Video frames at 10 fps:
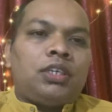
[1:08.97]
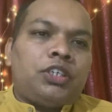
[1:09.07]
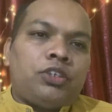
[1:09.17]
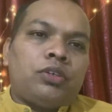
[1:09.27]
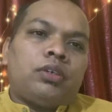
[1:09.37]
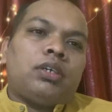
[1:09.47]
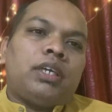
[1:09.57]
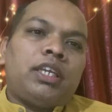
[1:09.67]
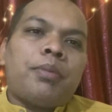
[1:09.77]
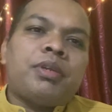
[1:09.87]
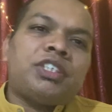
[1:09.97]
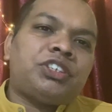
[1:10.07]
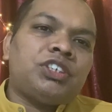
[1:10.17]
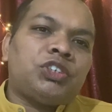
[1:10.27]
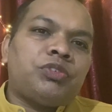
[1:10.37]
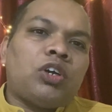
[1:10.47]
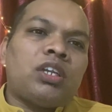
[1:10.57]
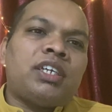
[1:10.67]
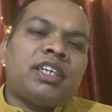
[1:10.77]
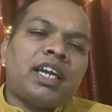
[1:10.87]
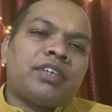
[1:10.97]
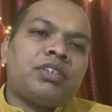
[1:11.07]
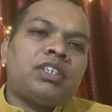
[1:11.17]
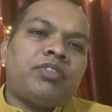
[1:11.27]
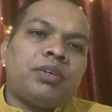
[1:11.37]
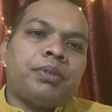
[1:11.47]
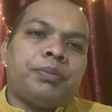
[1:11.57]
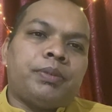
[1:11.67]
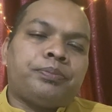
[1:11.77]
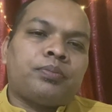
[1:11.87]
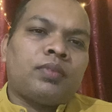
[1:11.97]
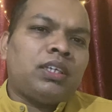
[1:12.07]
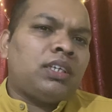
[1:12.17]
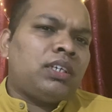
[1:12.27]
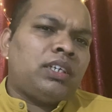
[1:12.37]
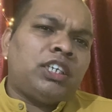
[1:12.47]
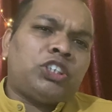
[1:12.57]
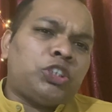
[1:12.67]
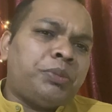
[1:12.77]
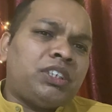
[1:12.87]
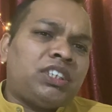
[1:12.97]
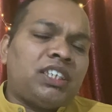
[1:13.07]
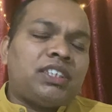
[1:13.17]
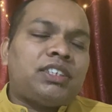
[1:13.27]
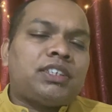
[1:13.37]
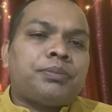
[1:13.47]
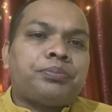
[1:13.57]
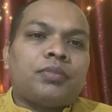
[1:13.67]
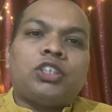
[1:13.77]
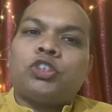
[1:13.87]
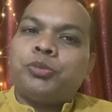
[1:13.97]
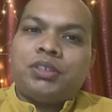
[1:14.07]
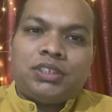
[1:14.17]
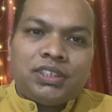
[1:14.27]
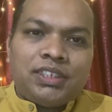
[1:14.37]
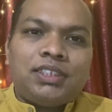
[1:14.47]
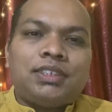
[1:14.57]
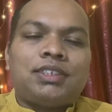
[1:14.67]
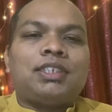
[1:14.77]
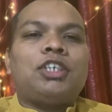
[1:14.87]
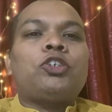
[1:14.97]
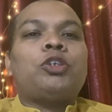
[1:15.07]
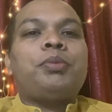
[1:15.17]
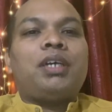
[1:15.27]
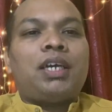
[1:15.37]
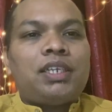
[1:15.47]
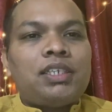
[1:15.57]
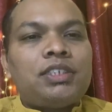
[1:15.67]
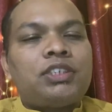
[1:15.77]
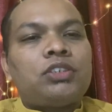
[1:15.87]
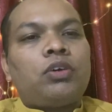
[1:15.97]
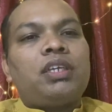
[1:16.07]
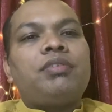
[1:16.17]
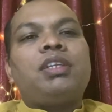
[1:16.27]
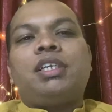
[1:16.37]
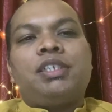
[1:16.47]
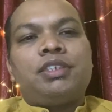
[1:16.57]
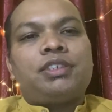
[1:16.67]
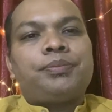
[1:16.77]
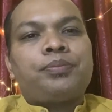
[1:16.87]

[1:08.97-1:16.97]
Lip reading: In our ministries, we all interact with different people. It could be kids, it could be teens, it could be adults, or even elders.